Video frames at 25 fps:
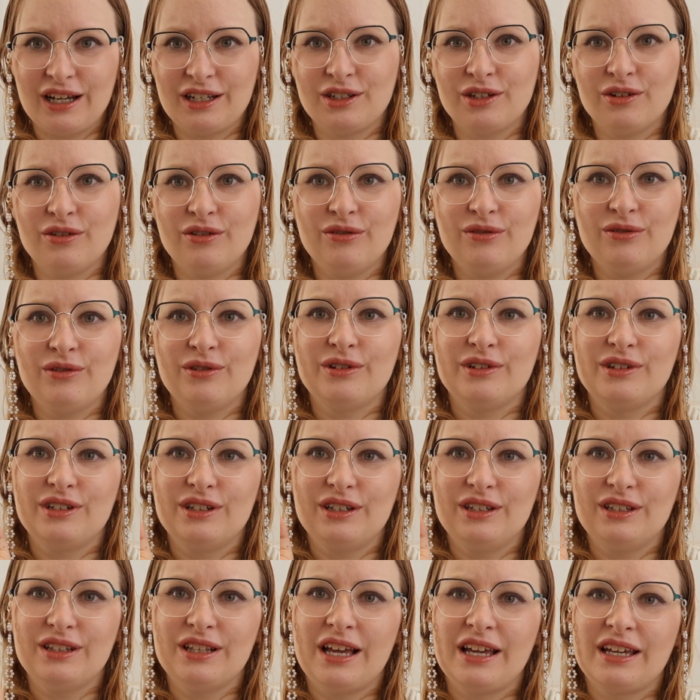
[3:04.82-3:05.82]
I know
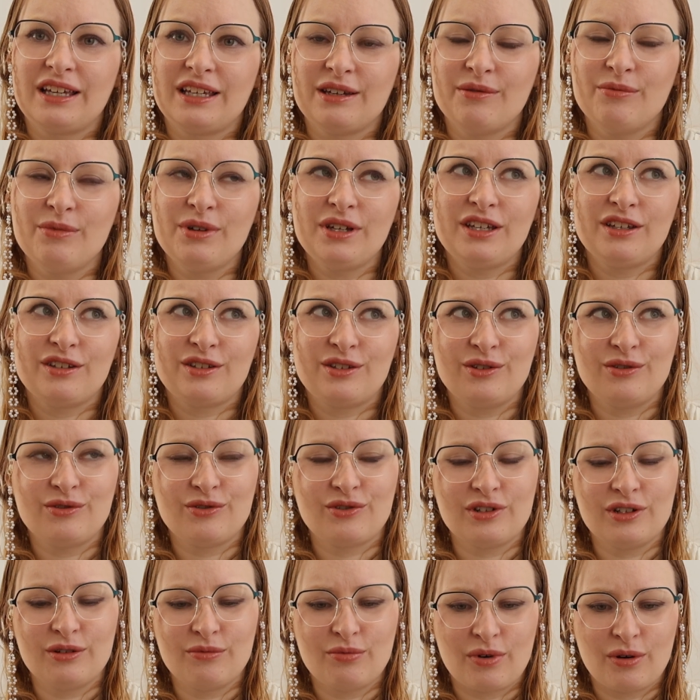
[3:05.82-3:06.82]
like gimmick is
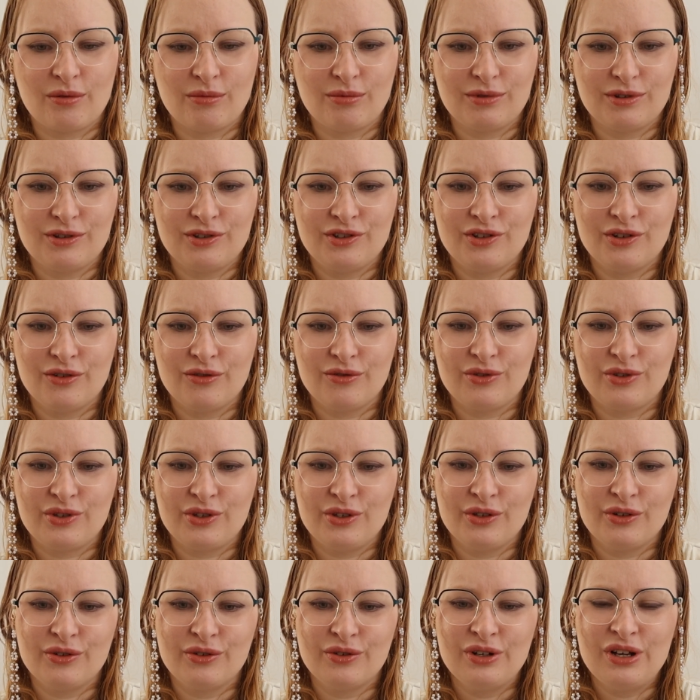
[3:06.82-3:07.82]
usually probably shows
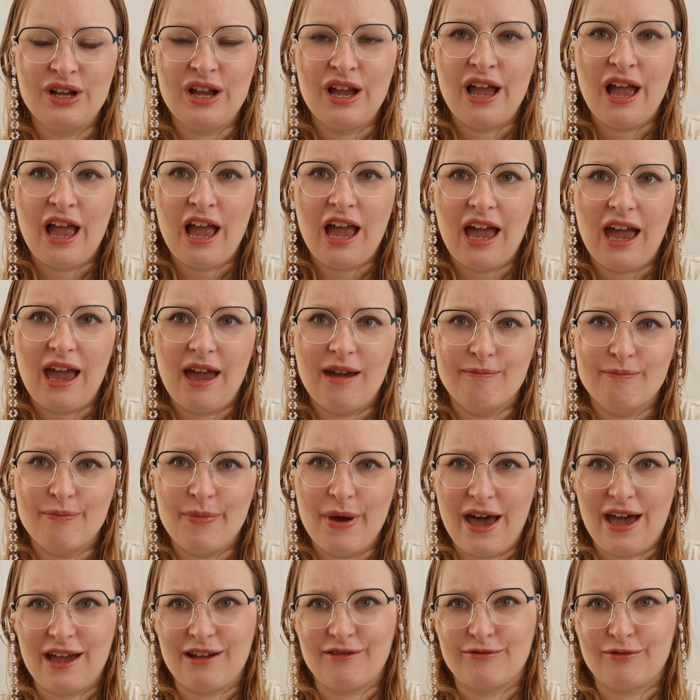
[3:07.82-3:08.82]
you a
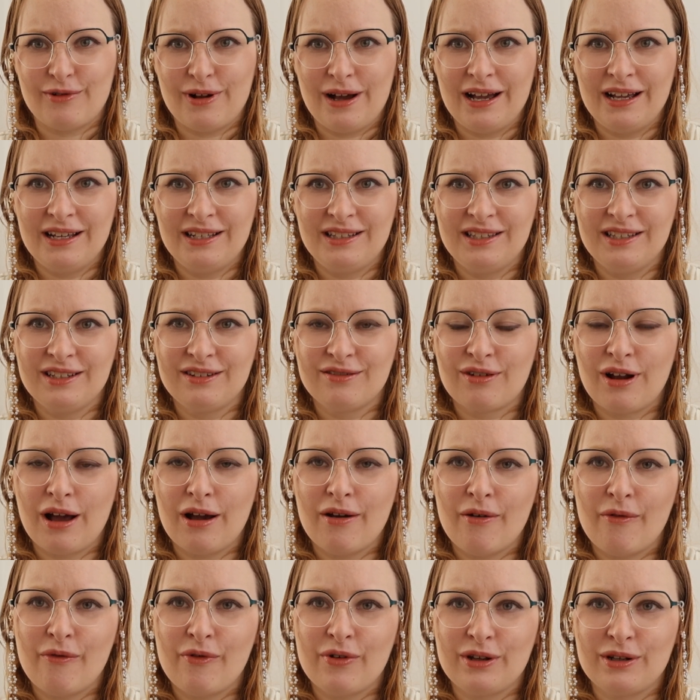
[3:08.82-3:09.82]
bad writing
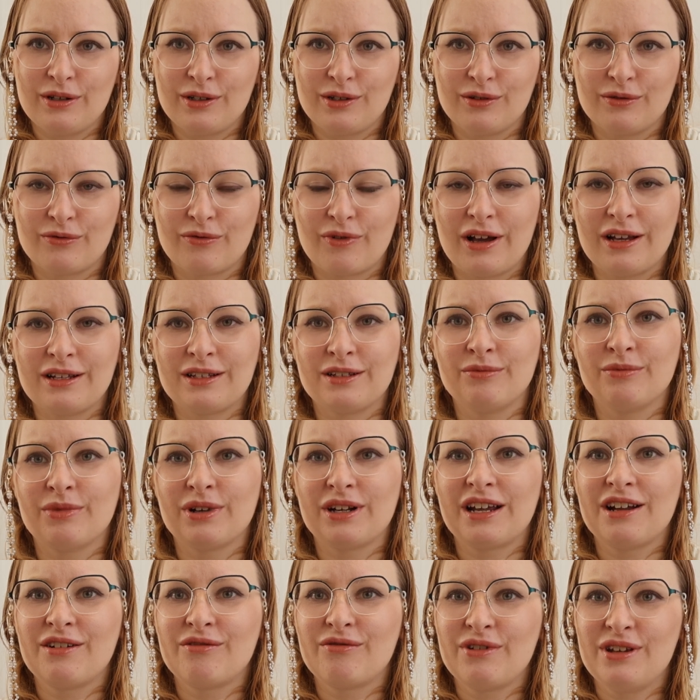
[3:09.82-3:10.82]
rather than a good writing,
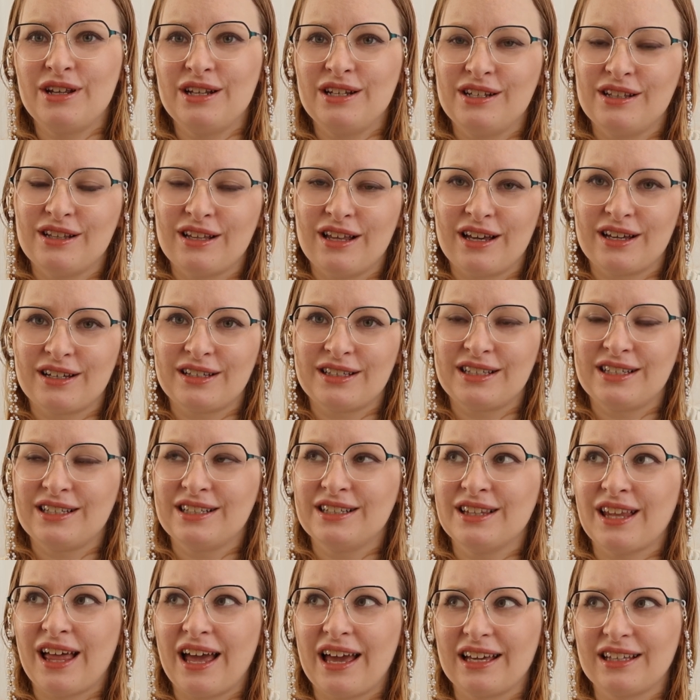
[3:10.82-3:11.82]
but I really like
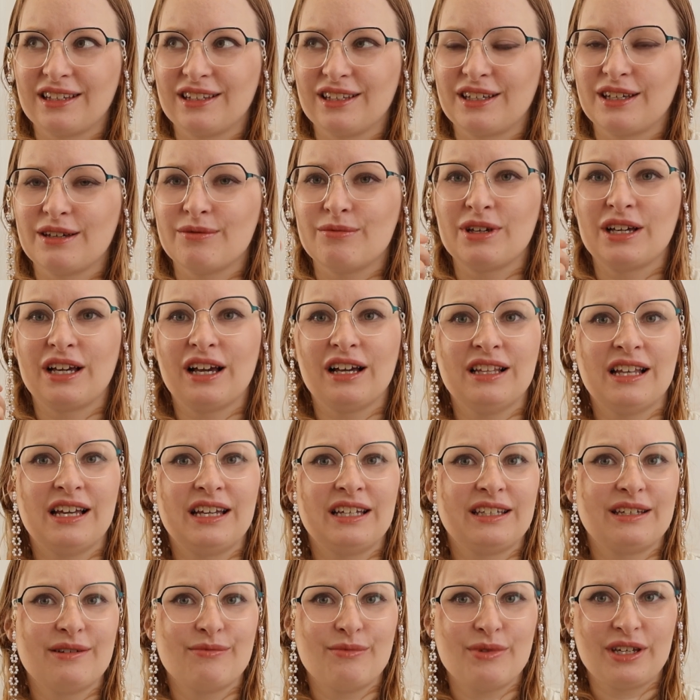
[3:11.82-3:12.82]
the gimmick. I
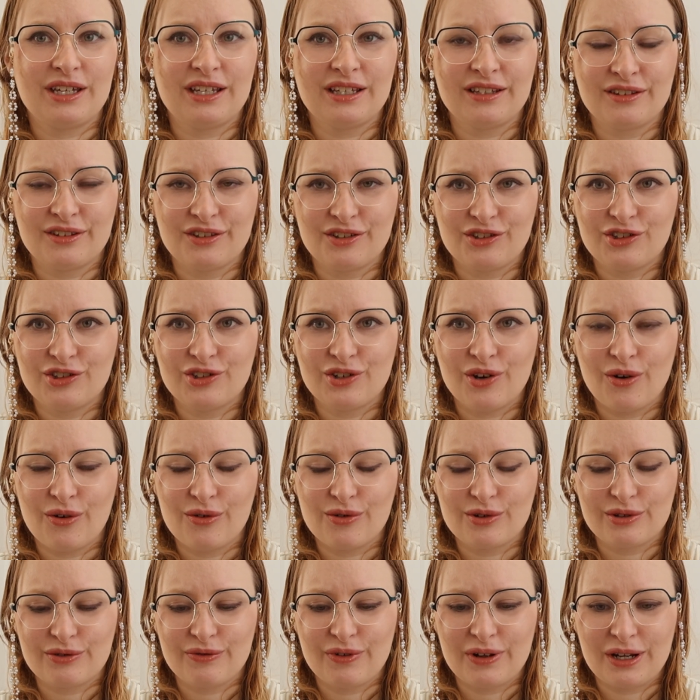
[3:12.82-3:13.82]
like gimmick in the
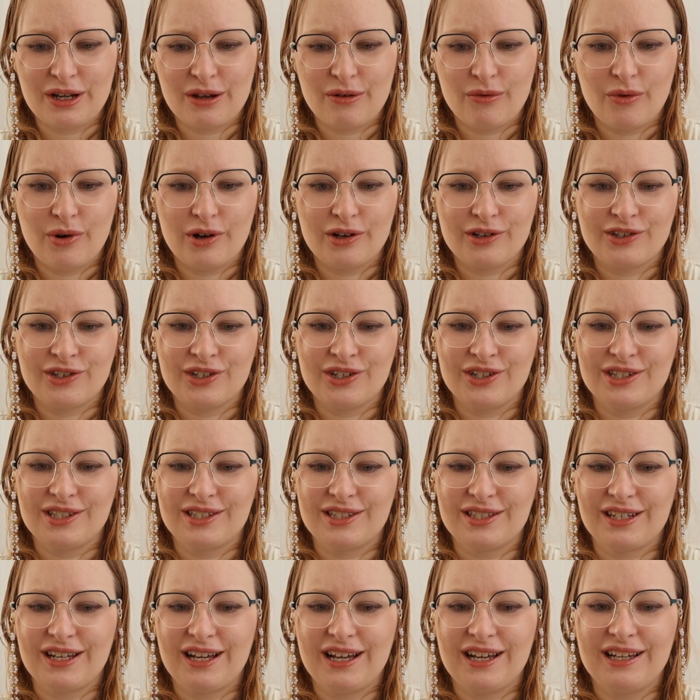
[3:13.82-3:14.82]
shows when I watch
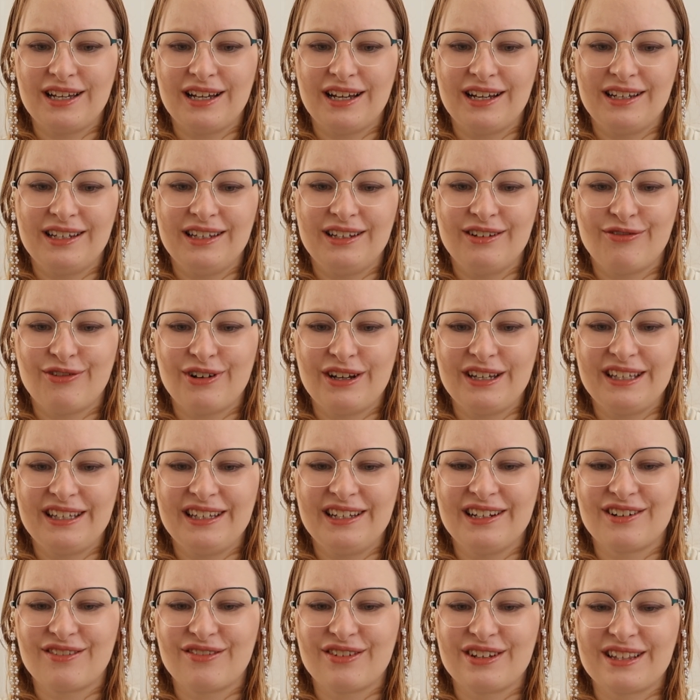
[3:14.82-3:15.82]
it. If I
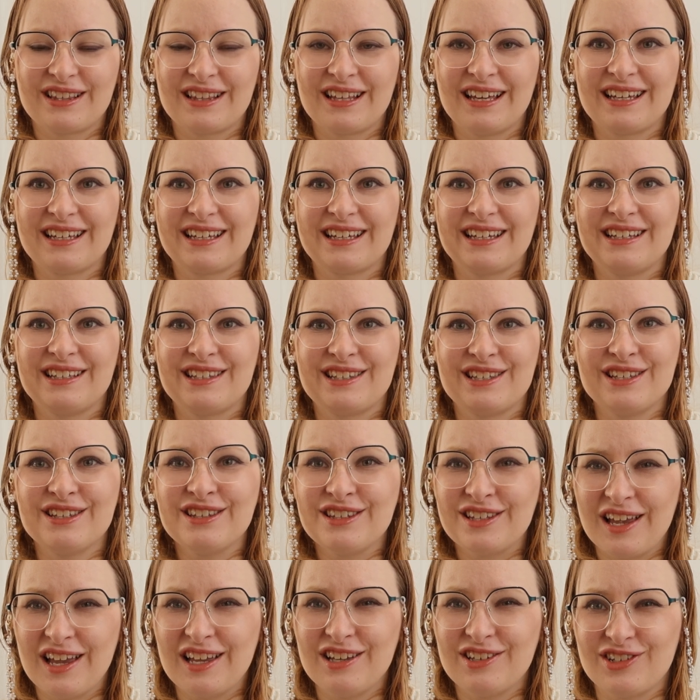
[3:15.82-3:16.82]
hear it, like it's
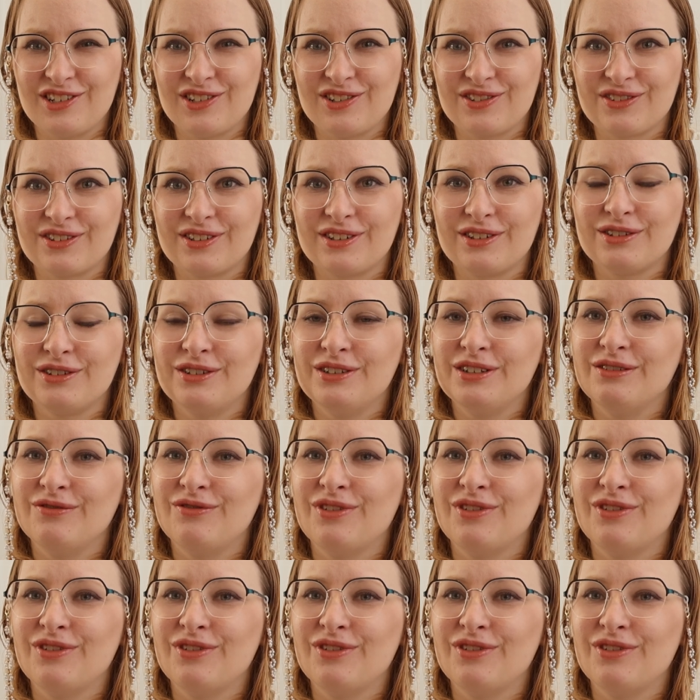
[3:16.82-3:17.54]
intentional.